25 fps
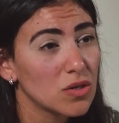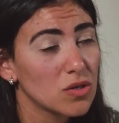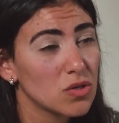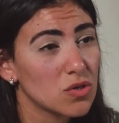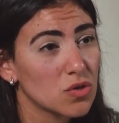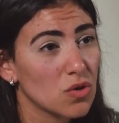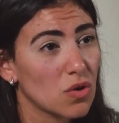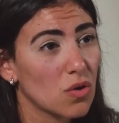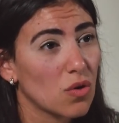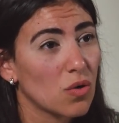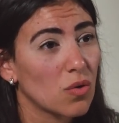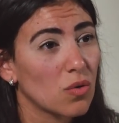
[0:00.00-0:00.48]

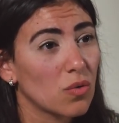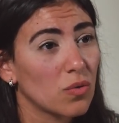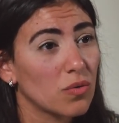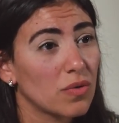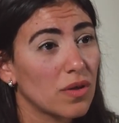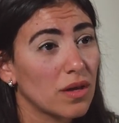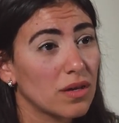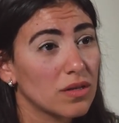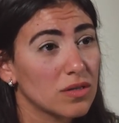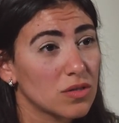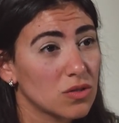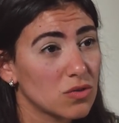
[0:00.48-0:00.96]
So
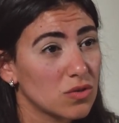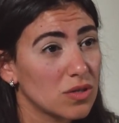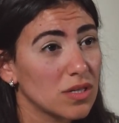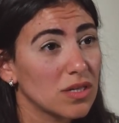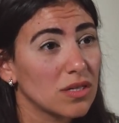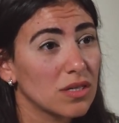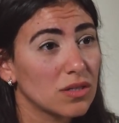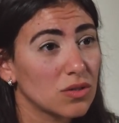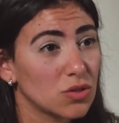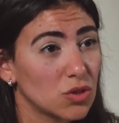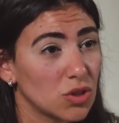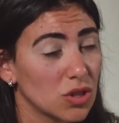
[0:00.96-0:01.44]
the
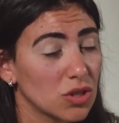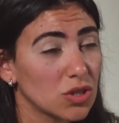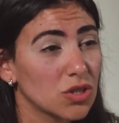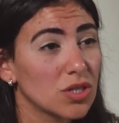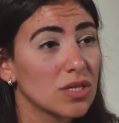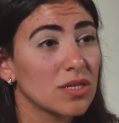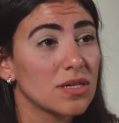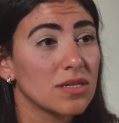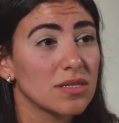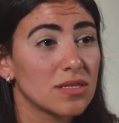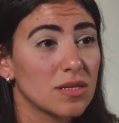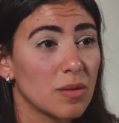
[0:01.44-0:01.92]
insulin
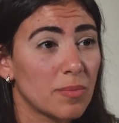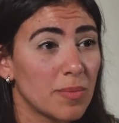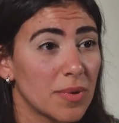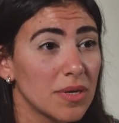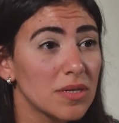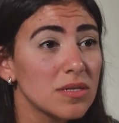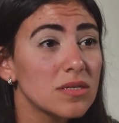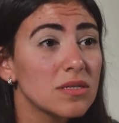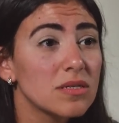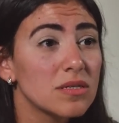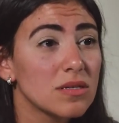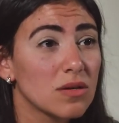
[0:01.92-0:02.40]
injection is the
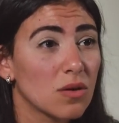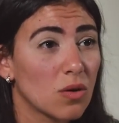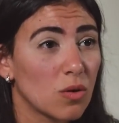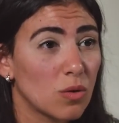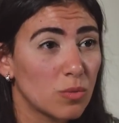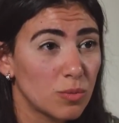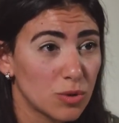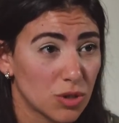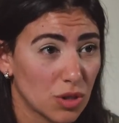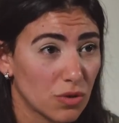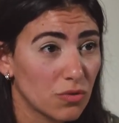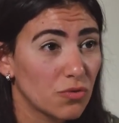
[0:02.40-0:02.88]
best
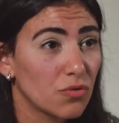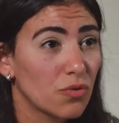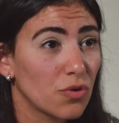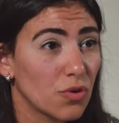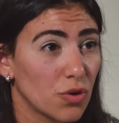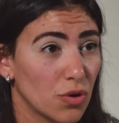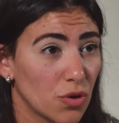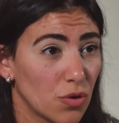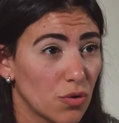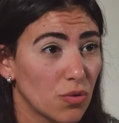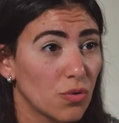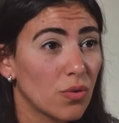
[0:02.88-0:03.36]
option for
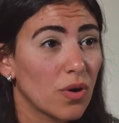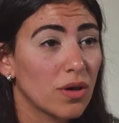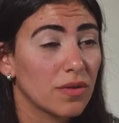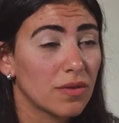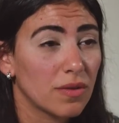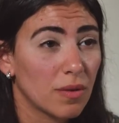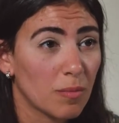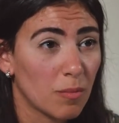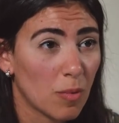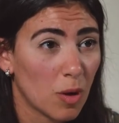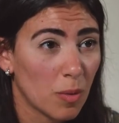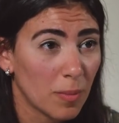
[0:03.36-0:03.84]
you
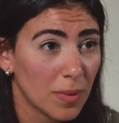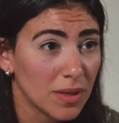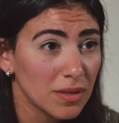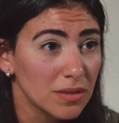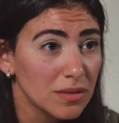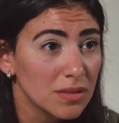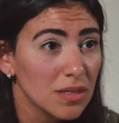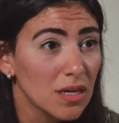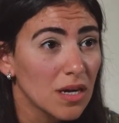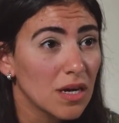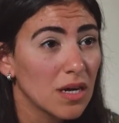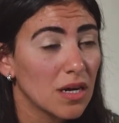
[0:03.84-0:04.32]
at the
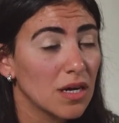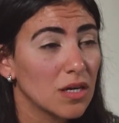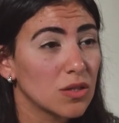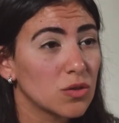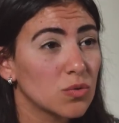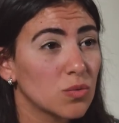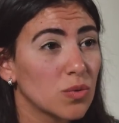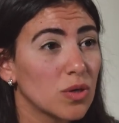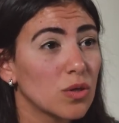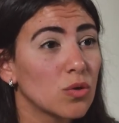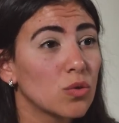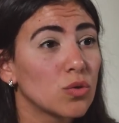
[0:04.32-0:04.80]
moment.
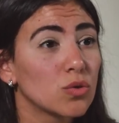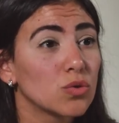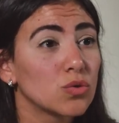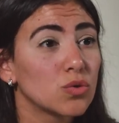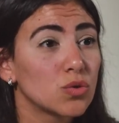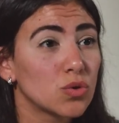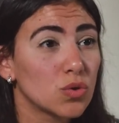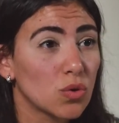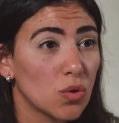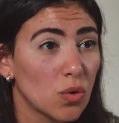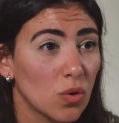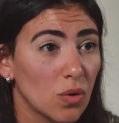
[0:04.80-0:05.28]
It will
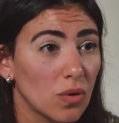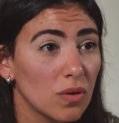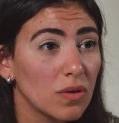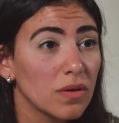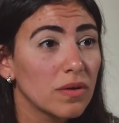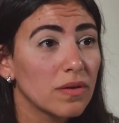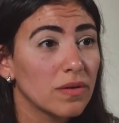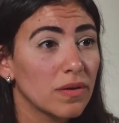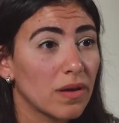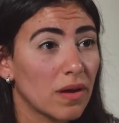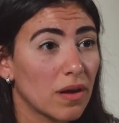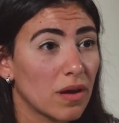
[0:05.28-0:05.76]

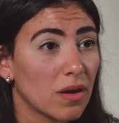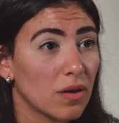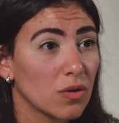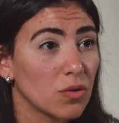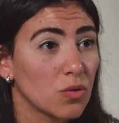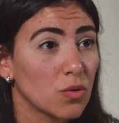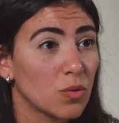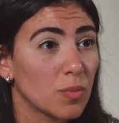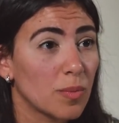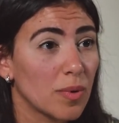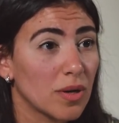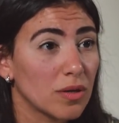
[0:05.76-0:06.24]
control
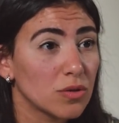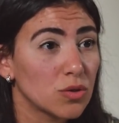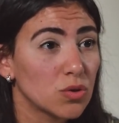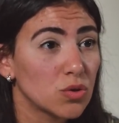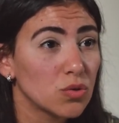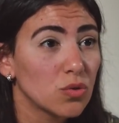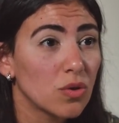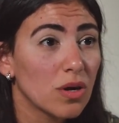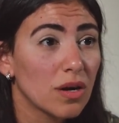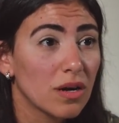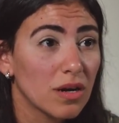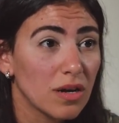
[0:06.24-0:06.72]
your blood
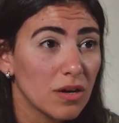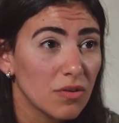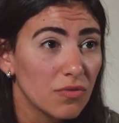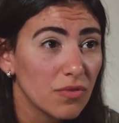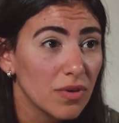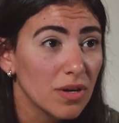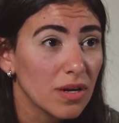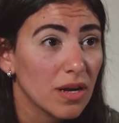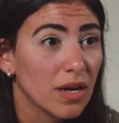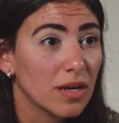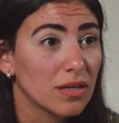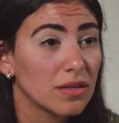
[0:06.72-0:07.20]
sugar
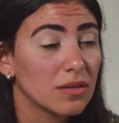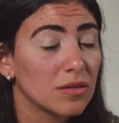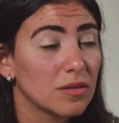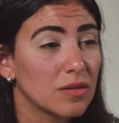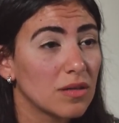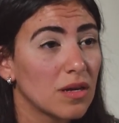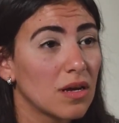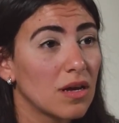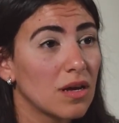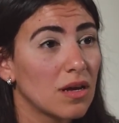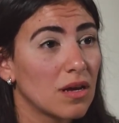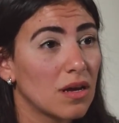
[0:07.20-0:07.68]
level and
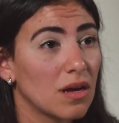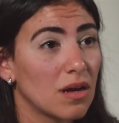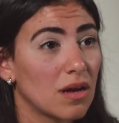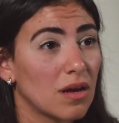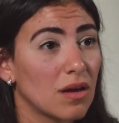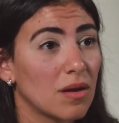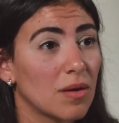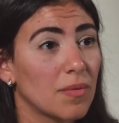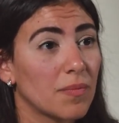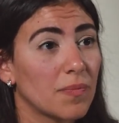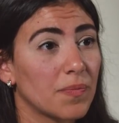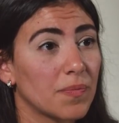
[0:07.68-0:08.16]

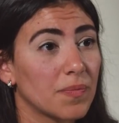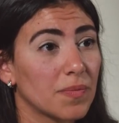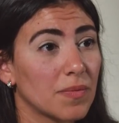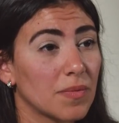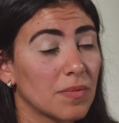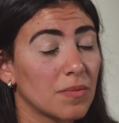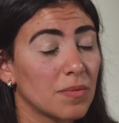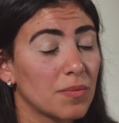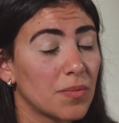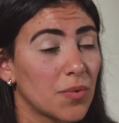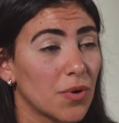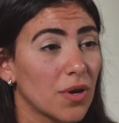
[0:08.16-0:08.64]

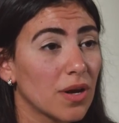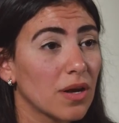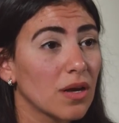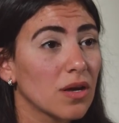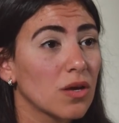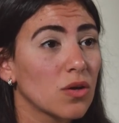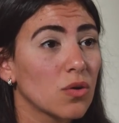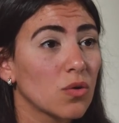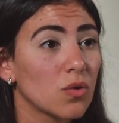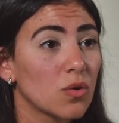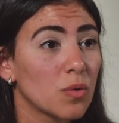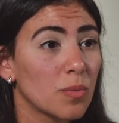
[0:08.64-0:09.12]

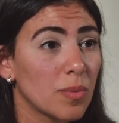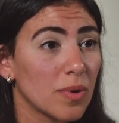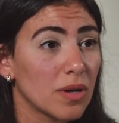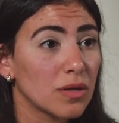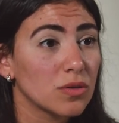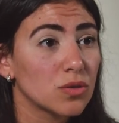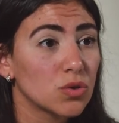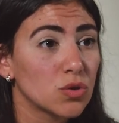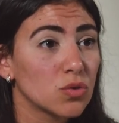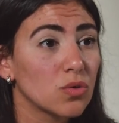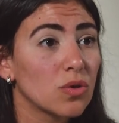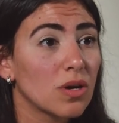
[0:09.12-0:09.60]
bring your
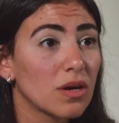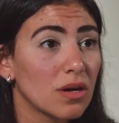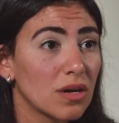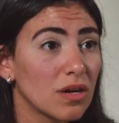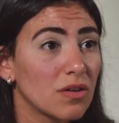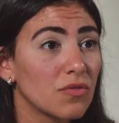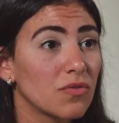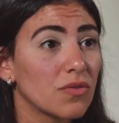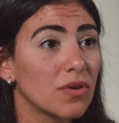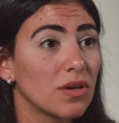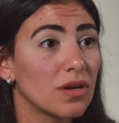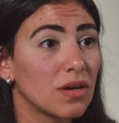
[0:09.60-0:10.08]
blood sugar
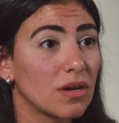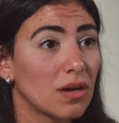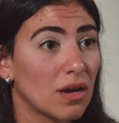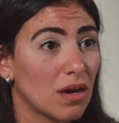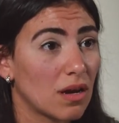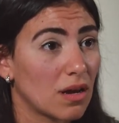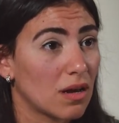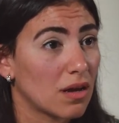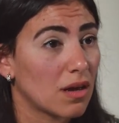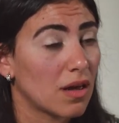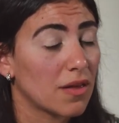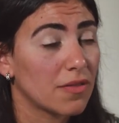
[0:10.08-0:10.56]
level
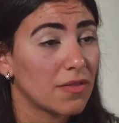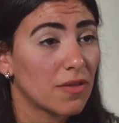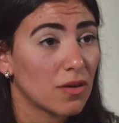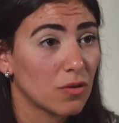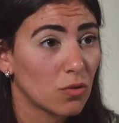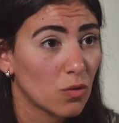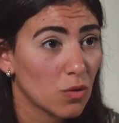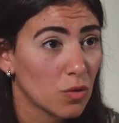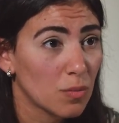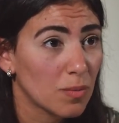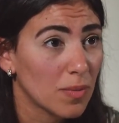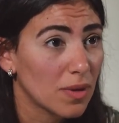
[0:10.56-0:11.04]
at the
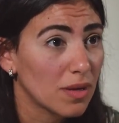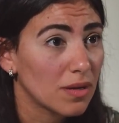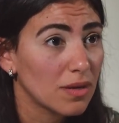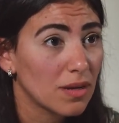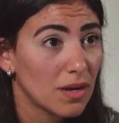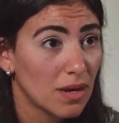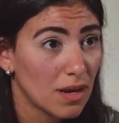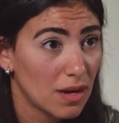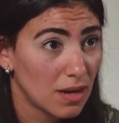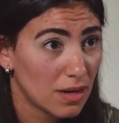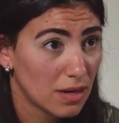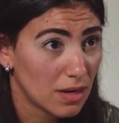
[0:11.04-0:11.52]
normal
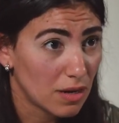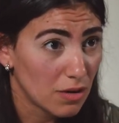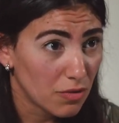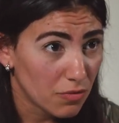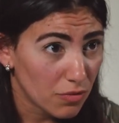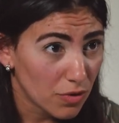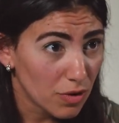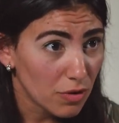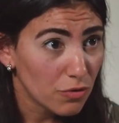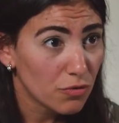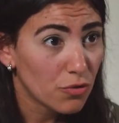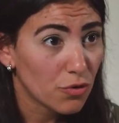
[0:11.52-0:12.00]

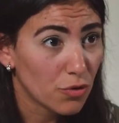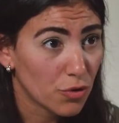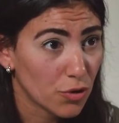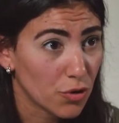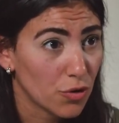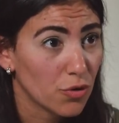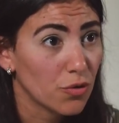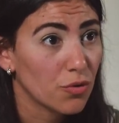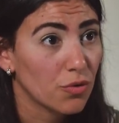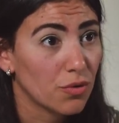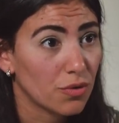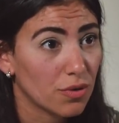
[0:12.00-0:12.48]
level for
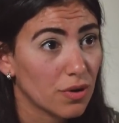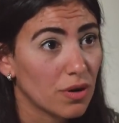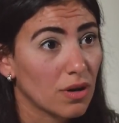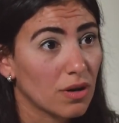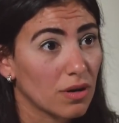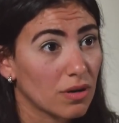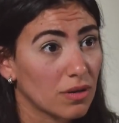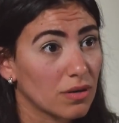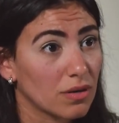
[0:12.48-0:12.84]
you.